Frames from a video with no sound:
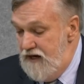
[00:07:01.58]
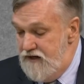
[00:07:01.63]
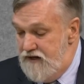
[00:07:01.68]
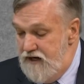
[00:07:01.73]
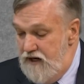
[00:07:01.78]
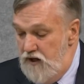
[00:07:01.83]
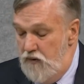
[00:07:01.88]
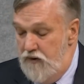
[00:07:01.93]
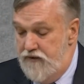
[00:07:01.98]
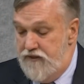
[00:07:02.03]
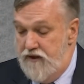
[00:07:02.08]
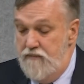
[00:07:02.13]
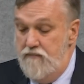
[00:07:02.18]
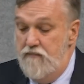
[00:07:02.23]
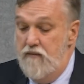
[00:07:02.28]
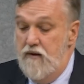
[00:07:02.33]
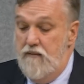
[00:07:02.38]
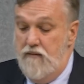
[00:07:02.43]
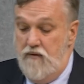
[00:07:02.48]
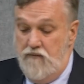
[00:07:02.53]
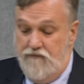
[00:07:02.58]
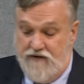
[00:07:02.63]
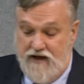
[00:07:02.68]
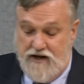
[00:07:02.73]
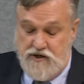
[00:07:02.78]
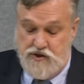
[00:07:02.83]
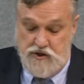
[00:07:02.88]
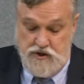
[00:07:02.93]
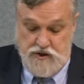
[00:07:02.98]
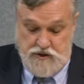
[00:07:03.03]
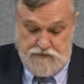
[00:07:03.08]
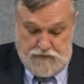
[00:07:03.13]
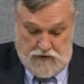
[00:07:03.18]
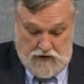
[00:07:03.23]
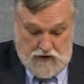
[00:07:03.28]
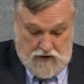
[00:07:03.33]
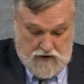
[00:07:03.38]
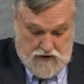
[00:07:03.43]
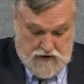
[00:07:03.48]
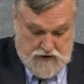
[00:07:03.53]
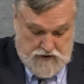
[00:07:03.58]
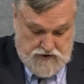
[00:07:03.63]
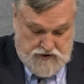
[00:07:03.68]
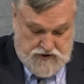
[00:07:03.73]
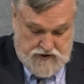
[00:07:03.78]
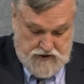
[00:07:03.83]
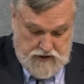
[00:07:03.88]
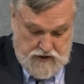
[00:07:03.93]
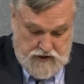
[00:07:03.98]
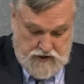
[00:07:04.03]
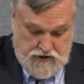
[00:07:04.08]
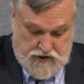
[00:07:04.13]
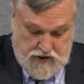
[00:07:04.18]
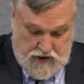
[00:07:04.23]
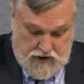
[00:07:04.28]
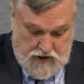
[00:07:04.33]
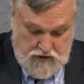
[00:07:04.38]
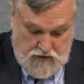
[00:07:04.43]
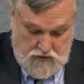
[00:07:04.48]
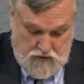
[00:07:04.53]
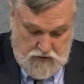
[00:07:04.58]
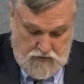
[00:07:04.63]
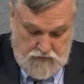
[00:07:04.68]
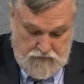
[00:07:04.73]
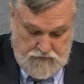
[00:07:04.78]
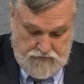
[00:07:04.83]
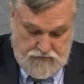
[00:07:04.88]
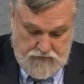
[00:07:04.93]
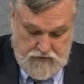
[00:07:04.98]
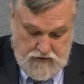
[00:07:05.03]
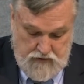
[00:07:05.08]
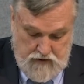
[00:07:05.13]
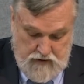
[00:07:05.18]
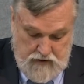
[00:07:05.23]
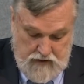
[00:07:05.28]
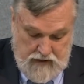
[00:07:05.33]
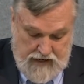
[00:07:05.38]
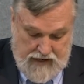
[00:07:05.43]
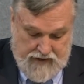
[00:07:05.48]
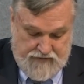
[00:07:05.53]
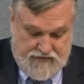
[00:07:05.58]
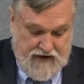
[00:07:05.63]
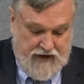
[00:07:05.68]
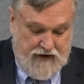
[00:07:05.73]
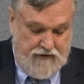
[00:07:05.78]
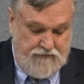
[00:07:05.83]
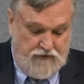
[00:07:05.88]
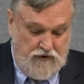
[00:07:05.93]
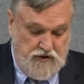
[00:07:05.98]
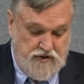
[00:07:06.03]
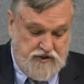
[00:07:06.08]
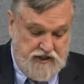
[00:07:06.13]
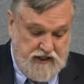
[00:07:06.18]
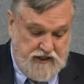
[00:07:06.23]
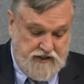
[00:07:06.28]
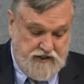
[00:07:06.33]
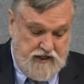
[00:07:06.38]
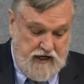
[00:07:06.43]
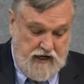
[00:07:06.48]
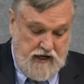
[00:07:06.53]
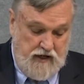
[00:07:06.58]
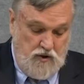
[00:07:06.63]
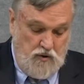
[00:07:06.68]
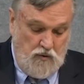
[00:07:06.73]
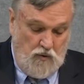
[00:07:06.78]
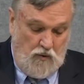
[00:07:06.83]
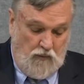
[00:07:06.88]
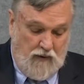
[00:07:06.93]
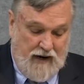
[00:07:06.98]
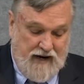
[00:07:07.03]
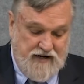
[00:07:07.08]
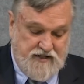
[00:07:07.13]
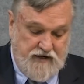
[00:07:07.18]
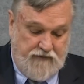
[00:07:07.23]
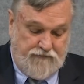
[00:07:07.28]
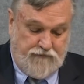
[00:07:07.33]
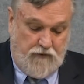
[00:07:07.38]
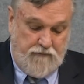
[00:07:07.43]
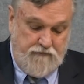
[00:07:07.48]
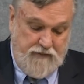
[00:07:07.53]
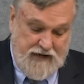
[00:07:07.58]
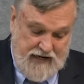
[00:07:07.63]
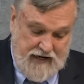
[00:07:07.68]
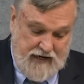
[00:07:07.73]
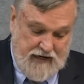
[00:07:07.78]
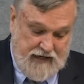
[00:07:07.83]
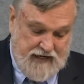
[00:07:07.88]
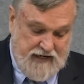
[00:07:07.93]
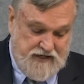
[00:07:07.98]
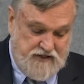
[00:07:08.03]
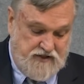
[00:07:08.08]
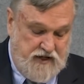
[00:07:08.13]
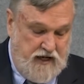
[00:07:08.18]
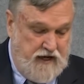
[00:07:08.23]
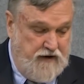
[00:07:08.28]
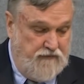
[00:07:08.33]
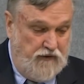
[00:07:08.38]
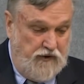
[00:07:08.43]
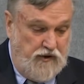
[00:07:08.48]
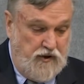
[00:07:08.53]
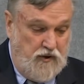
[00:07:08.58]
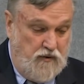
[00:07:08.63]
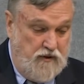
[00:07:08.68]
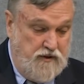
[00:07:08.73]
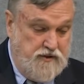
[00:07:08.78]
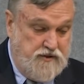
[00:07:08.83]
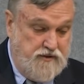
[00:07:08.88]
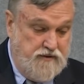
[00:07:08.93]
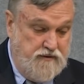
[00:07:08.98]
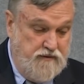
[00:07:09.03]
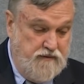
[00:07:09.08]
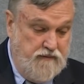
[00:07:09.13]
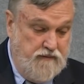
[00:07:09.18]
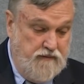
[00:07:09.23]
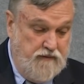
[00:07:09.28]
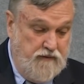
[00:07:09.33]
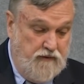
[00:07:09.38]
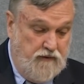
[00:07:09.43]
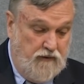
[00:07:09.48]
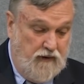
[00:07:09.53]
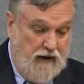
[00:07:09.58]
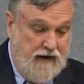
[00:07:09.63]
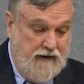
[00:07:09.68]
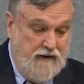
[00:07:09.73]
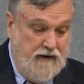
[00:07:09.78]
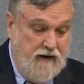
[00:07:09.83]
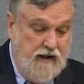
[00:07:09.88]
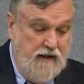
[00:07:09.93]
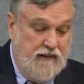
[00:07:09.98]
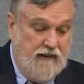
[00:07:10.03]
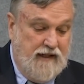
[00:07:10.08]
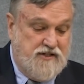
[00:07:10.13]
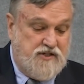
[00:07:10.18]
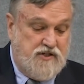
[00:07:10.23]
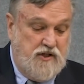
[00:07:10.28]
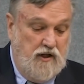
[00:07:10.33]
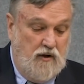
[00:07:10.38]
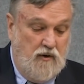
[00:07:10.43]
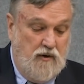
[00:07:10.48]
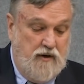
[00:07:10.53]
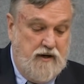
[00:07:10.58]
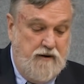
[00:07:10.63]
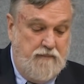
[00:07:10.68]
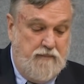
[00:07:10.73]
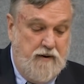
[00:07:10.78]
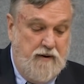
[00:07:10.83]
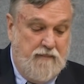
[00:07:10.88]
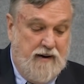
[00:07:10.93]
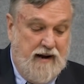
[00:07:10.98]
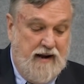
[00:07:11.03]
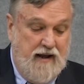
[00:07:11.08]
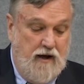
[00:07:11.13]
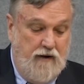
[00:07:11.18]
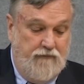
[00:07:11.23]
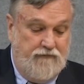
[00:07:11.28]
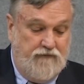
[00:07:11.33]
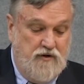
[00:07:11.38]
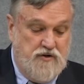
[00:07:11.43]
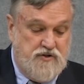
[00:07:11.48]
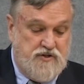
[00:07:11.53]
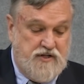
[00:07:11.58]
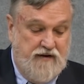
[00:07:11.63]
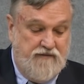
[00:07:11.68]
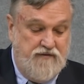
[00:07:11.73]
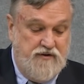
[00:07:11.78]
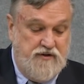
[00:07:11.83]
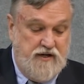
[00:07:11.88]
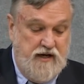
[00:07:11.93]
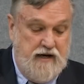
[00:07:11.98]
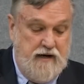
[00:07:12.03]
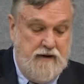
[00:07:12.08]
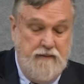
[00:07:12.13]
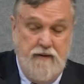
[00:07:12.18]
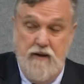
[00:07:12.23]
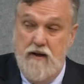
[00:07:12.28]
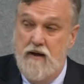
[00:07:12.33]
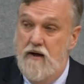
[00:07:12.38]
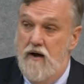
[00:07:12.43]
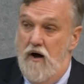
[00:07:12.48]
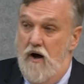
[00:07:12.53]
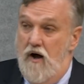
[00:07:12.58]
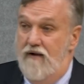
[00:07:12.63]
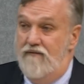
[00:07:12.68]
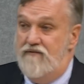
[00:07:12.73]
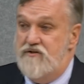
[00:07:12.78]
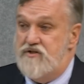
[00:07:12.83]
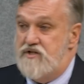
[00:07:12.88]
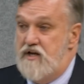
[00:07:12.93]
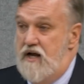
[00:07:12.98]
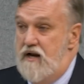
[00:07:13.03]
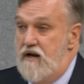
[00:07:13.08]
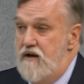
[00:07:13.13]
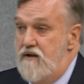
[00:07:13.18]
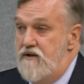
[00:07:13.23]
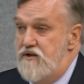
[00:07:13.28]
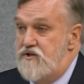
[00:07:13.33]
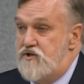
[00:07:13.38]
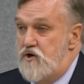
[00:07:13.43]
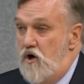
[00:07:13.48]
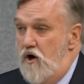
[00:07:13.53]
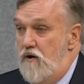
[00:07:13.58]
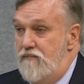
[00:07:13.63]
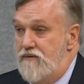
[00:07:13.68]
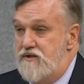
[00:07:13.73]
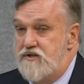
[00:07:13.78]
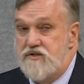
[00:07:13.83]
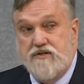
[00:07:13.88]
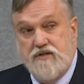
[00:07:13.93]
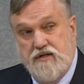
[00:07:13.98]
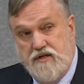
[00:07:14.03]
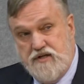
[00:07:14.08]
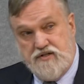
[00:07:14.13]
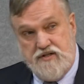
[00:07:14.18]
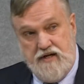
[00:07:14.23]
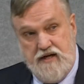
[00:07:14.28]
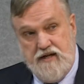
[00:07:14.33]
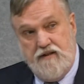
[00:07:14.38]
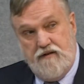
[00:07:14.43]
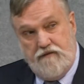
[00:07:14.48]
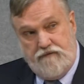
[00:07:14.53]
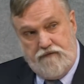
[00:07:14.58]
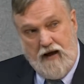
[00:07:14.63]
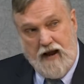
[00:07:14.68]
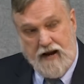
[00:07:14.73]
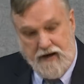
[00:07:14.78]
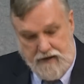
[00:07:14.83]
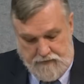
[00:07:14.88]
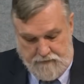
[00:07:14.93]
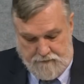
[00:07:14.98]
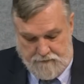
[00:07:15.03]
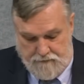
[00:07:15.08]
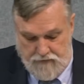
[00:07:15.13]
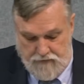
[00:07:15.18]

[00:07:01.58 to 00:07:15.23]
and deal with them? Vengeance belongs to you. And then, verse 16, who will rise up for me against the evildoers? Right? Unless the Lord had been my help, verse 17. All of a sudden, the psalmist is in the fight.